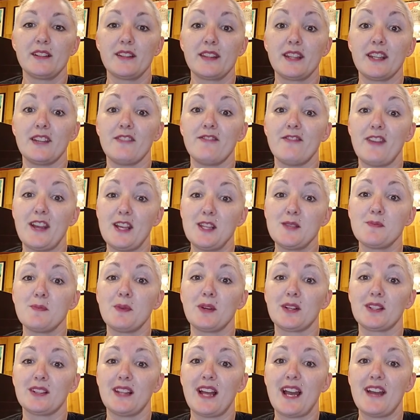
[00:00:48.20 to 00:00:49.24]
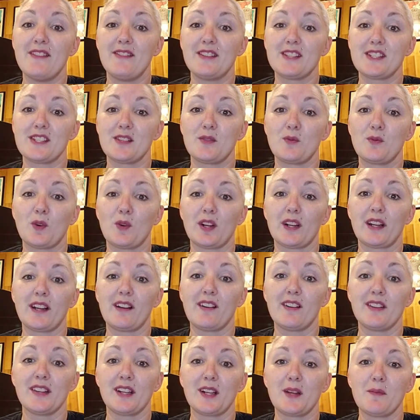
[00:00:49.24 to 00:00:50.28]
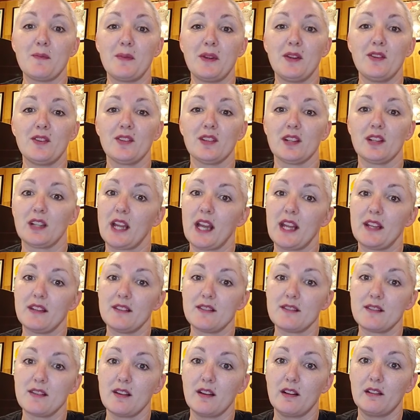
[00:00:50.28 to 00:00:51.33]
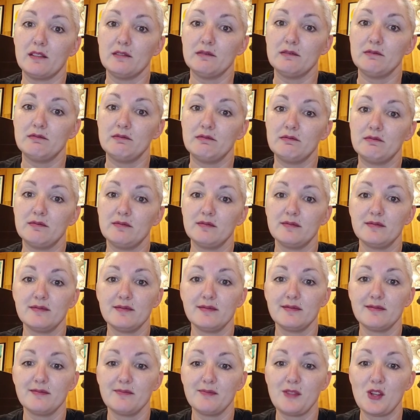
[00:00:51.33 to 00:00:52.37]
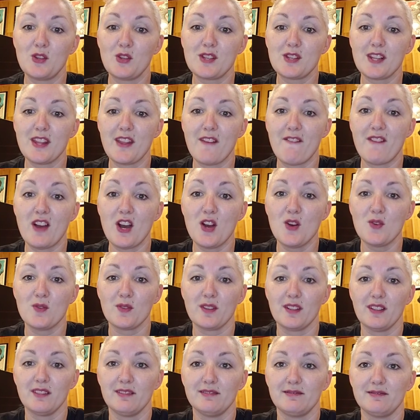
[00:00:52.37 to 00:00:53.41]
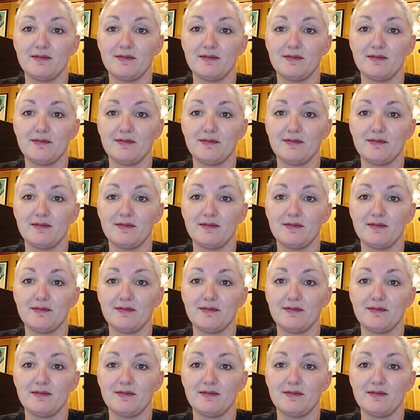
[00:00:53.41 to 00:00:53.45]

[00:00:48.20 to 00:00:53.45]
The Facebook Live isn't working on the computer again, so I'm using the phone.